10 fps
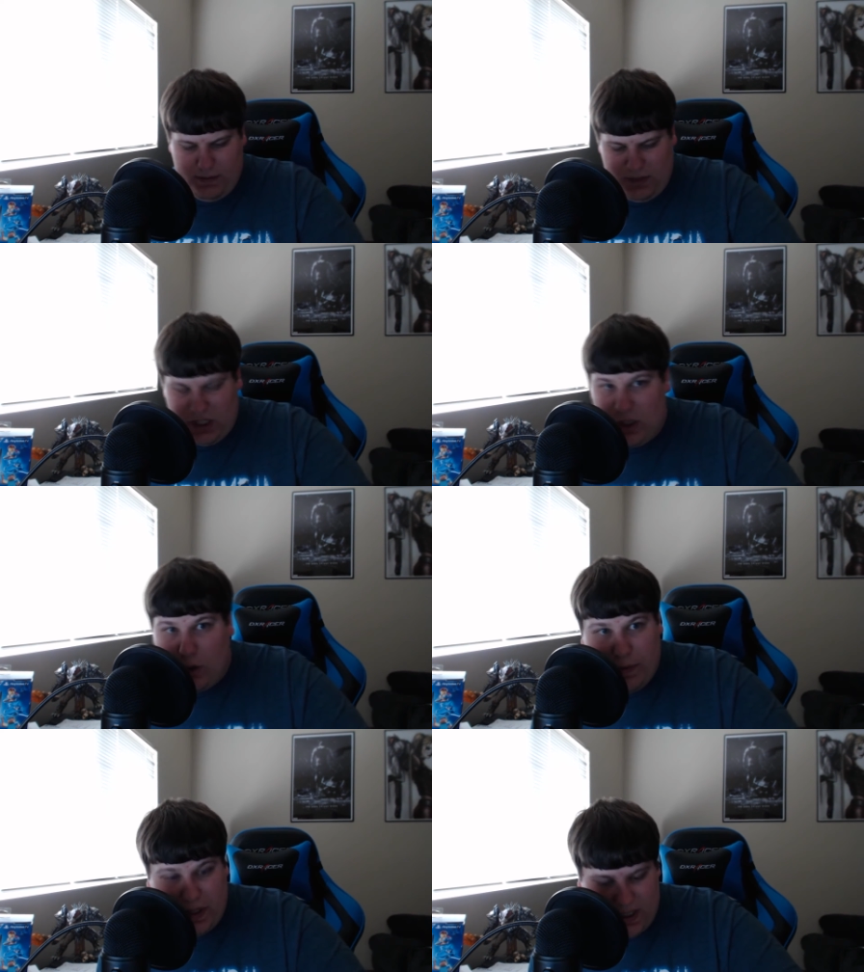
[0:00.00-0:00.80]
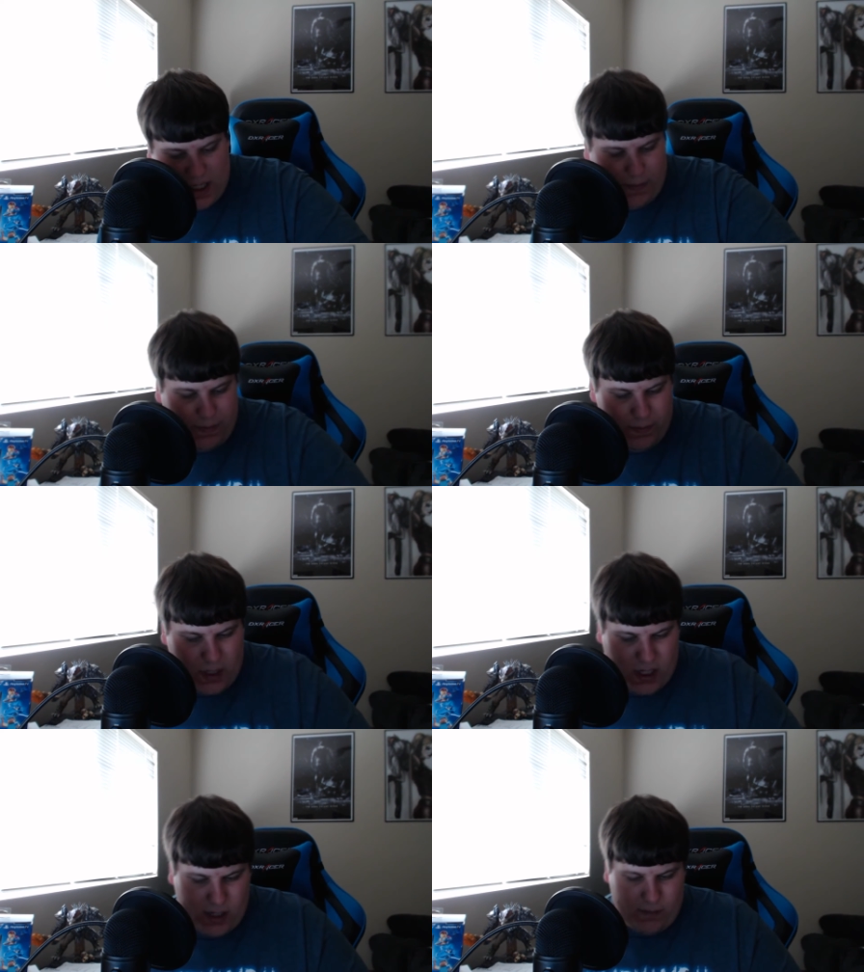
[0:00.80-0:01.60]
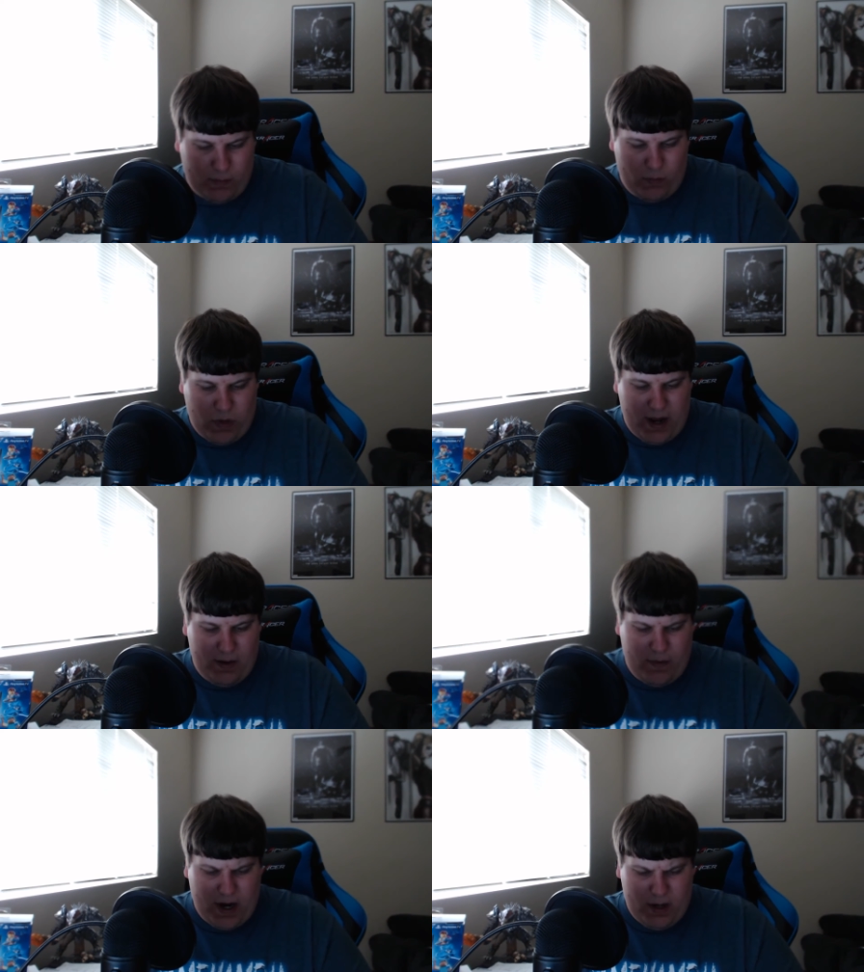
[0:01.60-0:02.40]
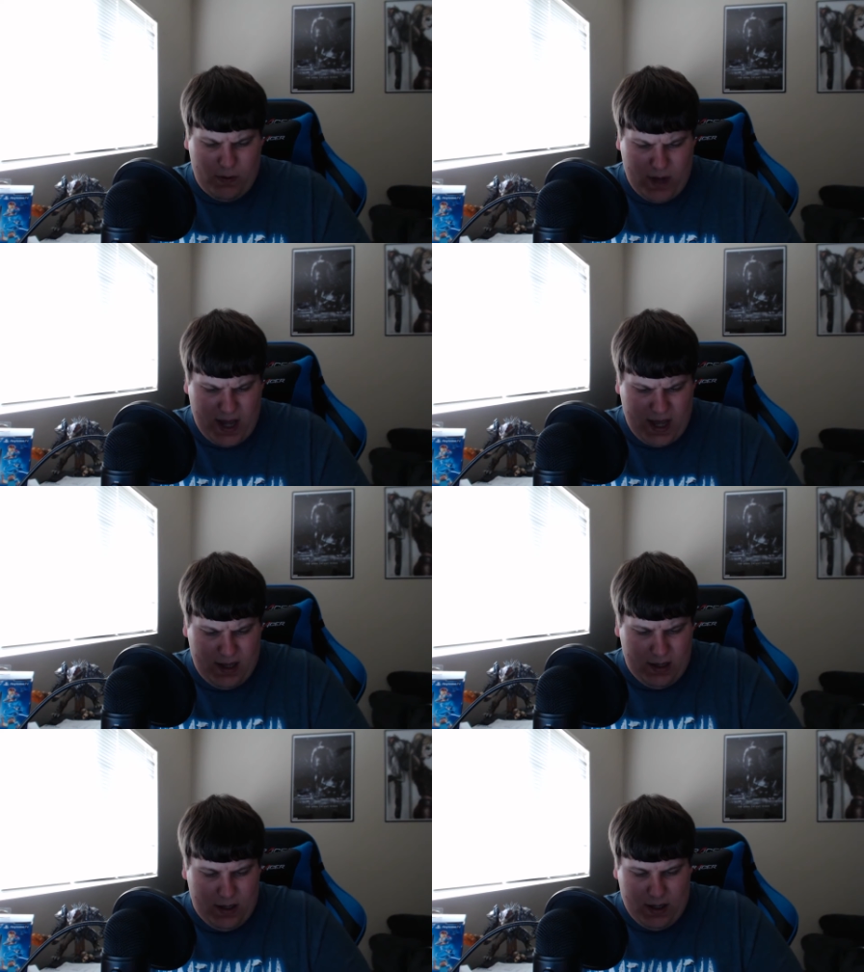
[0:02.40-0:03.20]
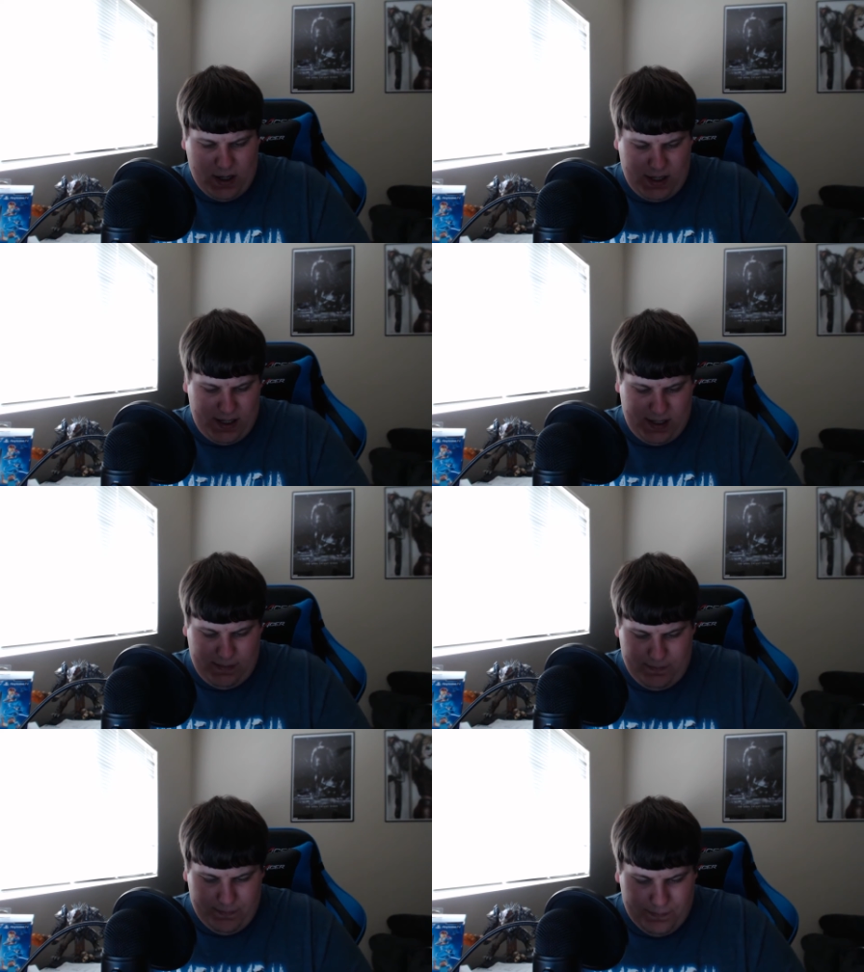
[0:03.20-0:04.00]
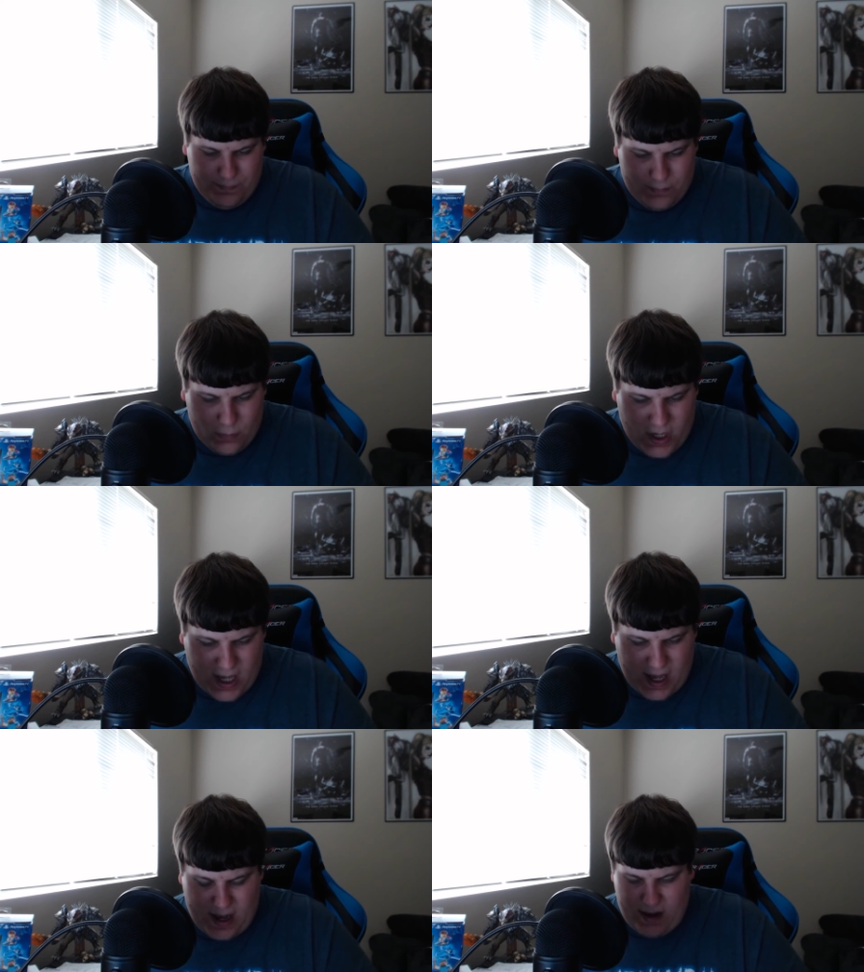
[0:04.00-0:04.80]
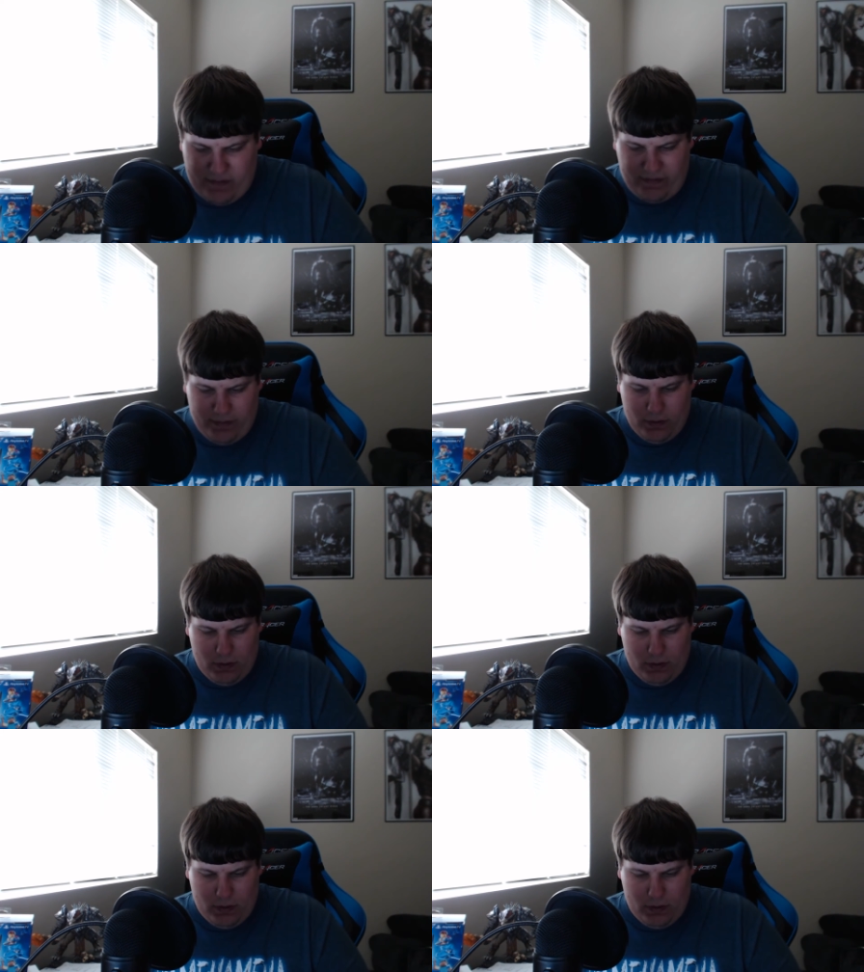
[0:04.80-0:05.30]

Just opens up right away. We have